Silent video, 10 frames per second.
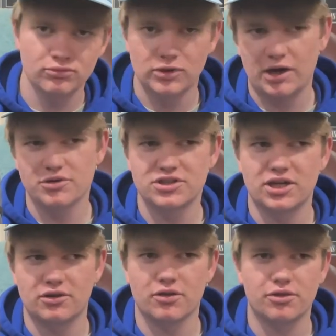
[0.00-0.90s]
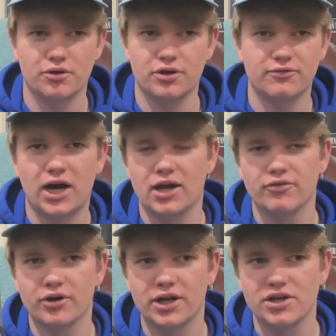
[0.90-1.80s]
I would say the 35
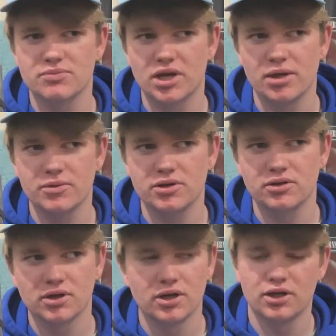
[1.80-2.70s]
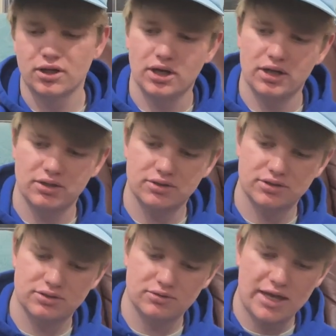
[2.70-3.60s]
range maybe, and
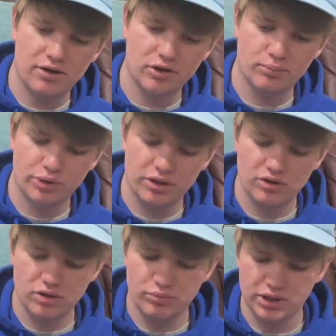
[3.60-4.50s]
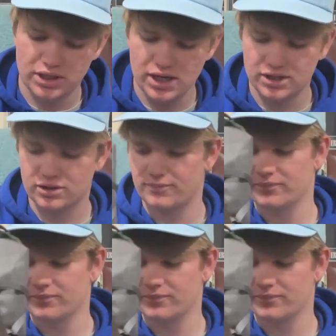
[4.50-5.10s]
it's held up pretty good, but it kind of,